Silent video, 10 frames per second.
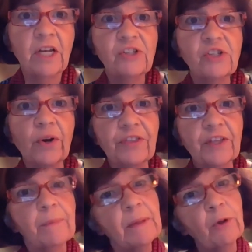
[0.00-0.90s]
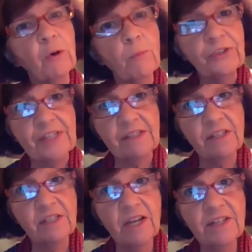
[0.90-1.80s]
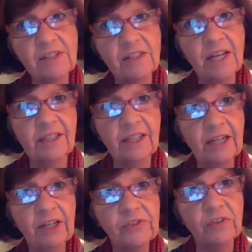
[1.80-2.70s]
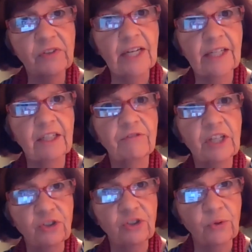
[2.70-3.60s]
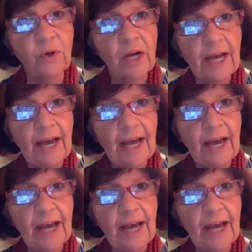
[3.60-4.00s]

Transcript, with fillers: so i think people are more sensitized to that now so that if they do